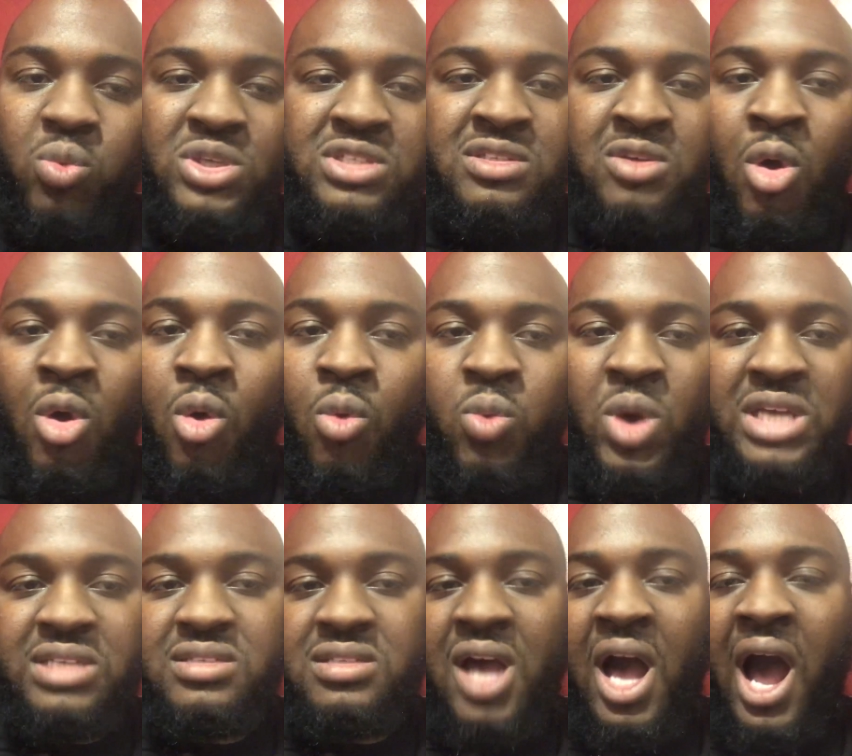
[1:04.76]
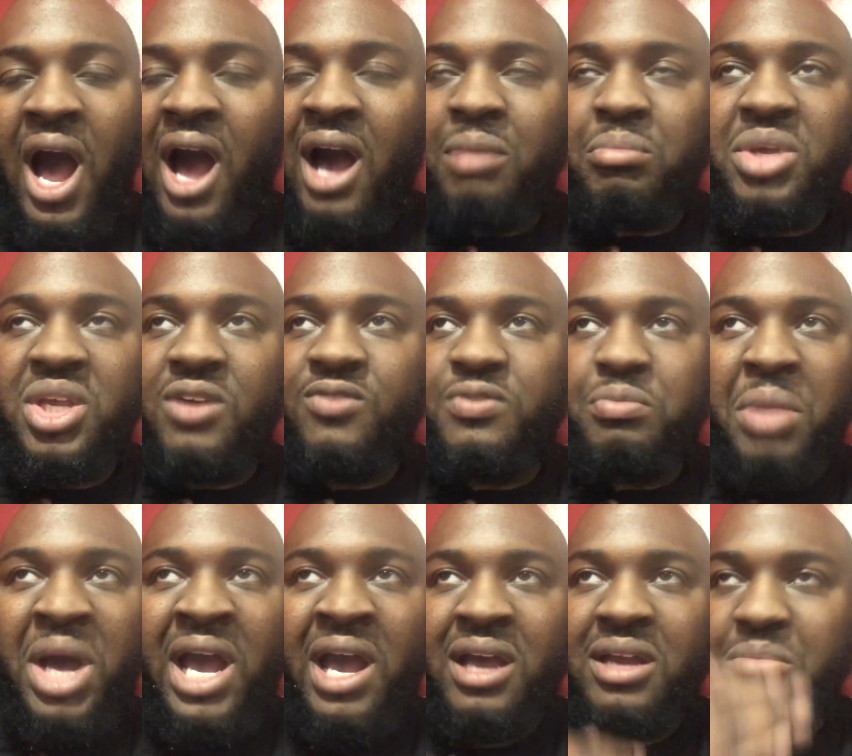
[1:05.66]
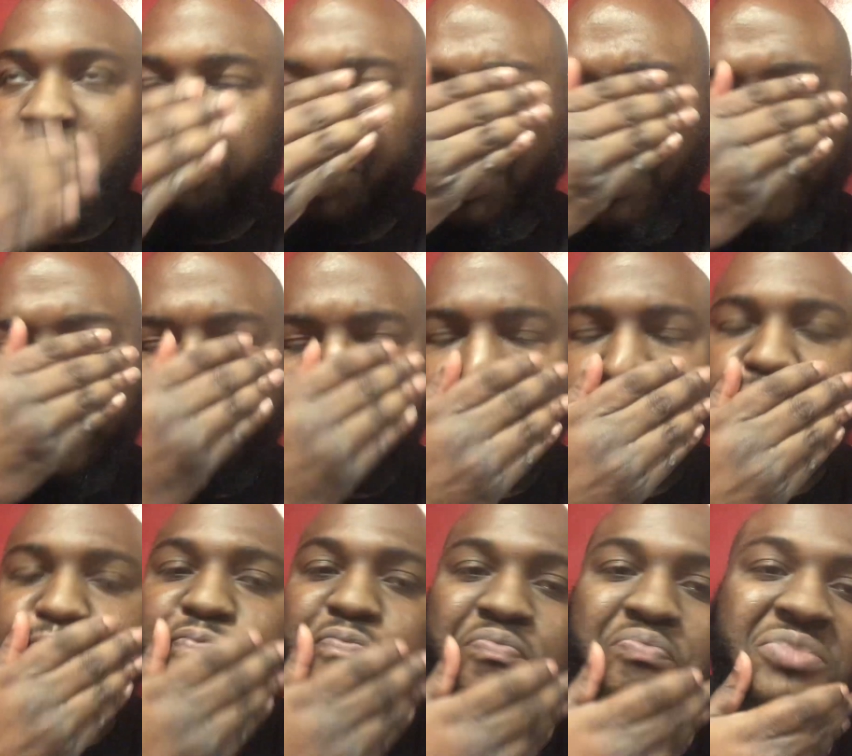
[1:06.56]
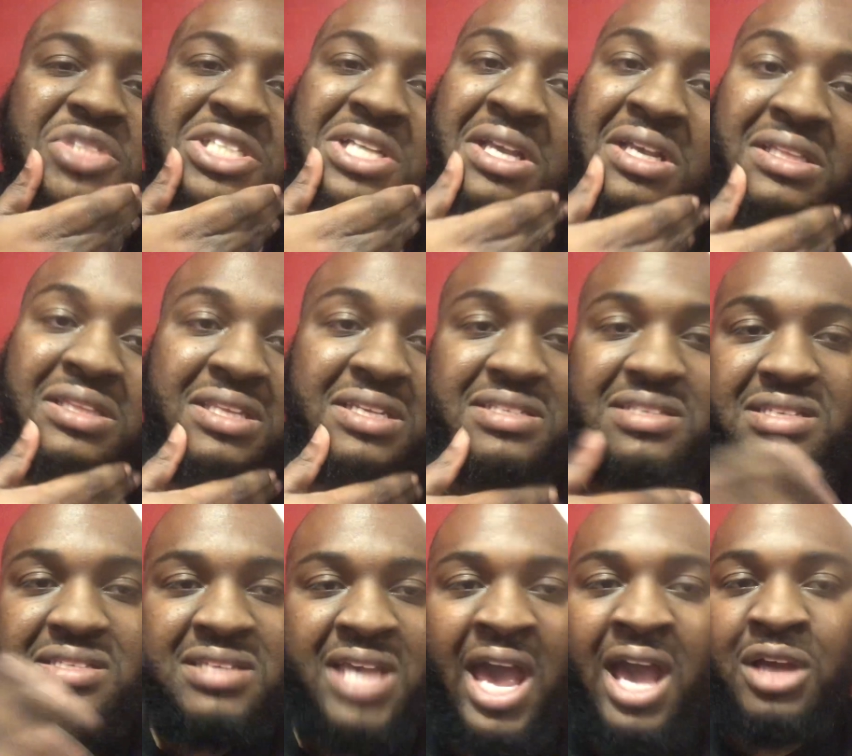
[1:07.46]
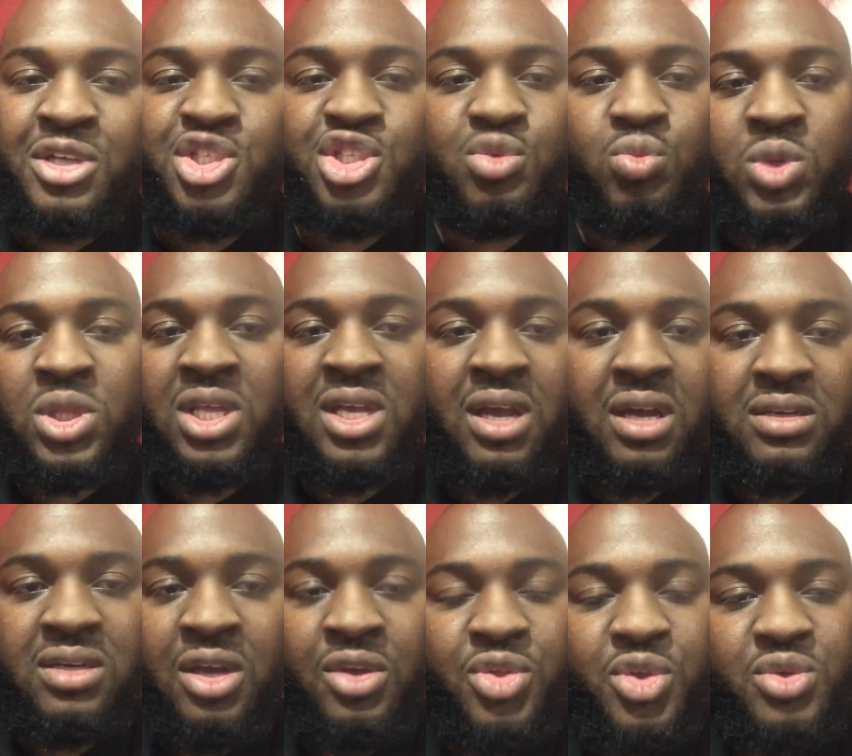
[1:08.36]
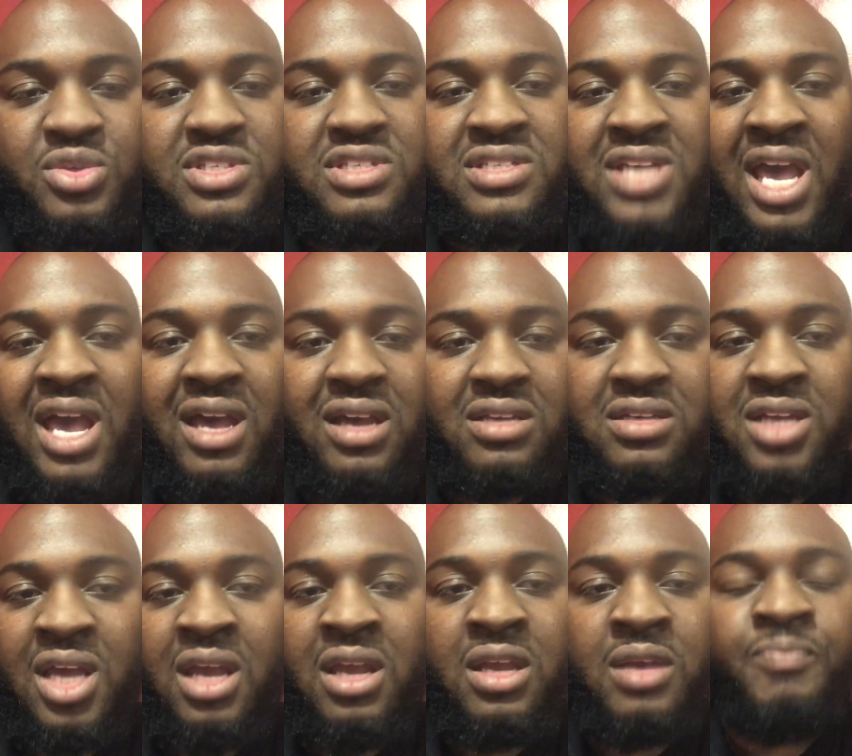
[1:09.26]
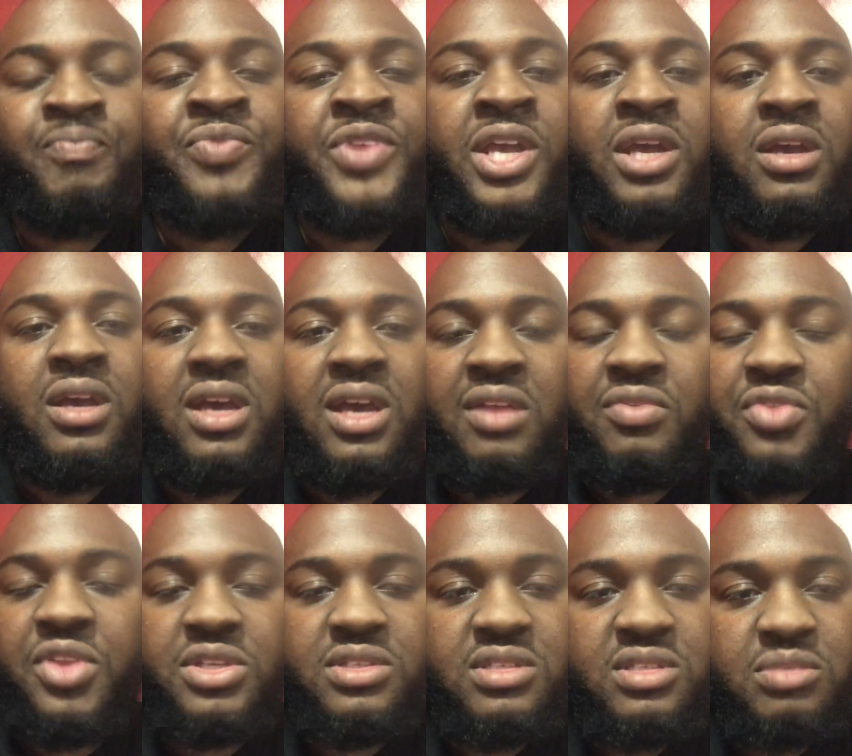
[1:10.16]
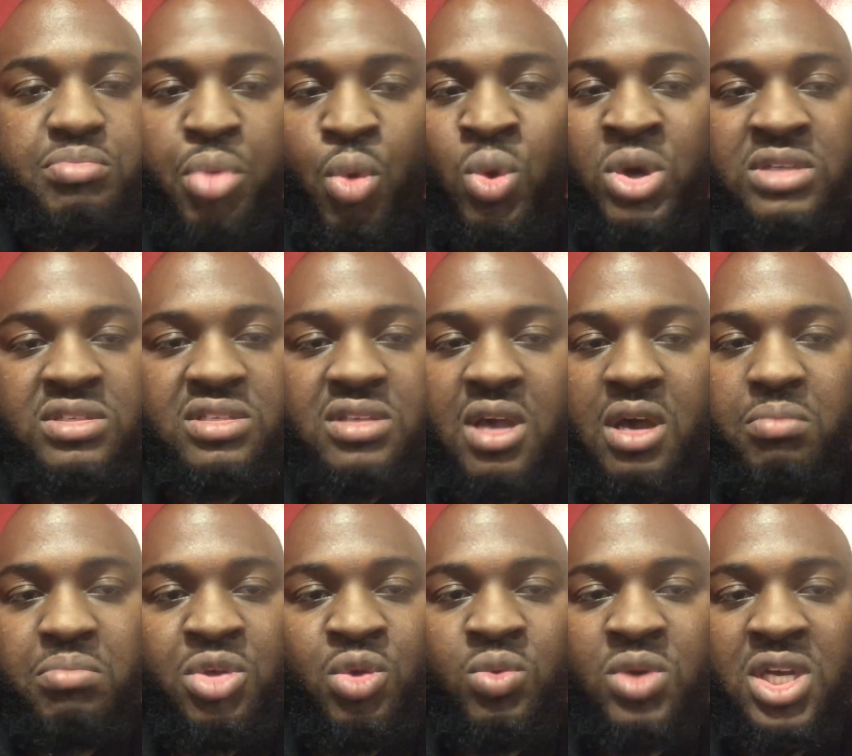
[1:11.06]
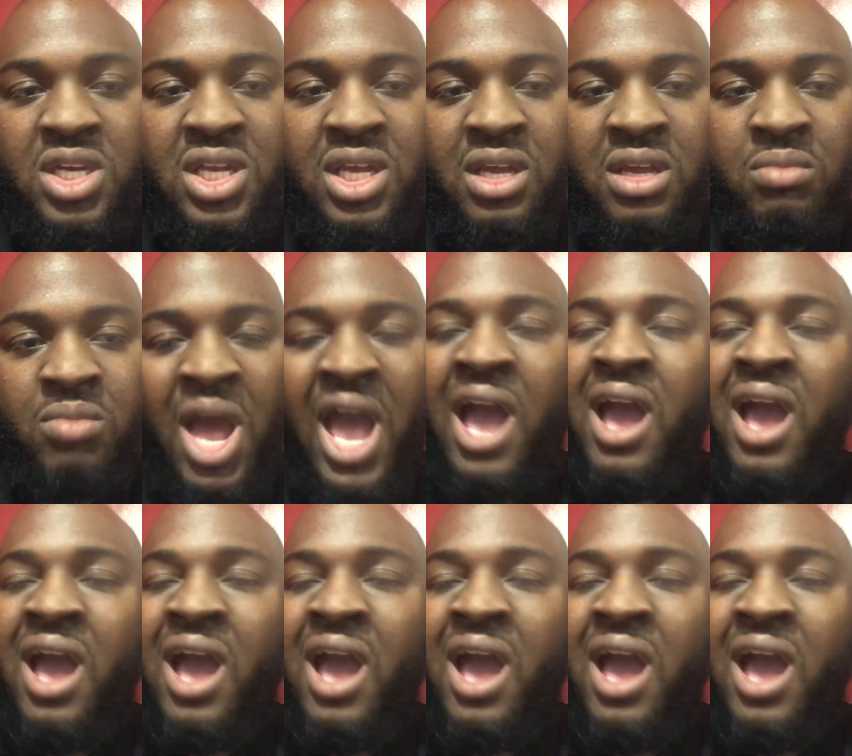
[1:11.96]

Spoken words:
was always a hobby of mine, but this is actually another sad day in the sports community.